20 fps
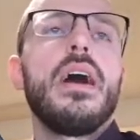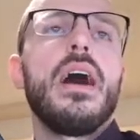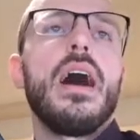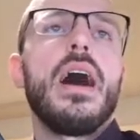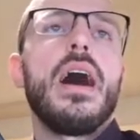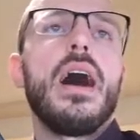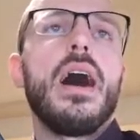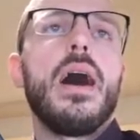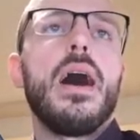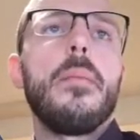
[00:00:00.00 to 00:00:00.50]

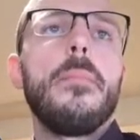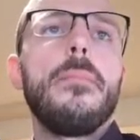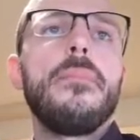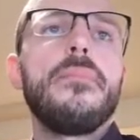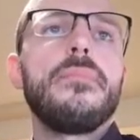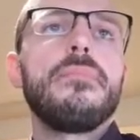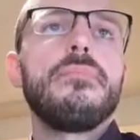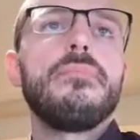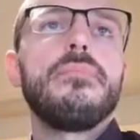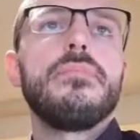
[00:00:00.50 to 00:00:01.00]

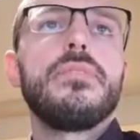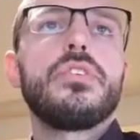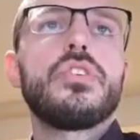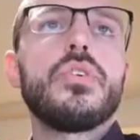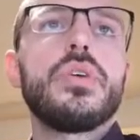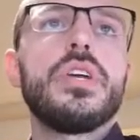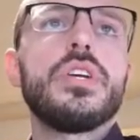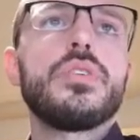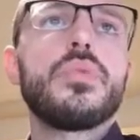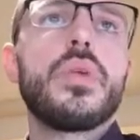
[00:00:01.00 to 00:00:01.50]
So
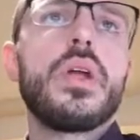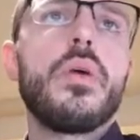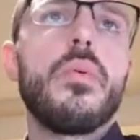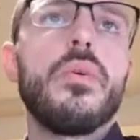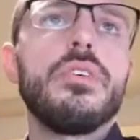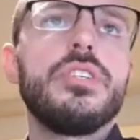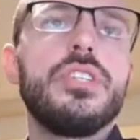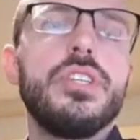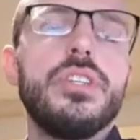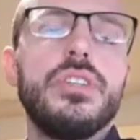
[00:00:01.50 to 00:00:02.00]
here's what I want you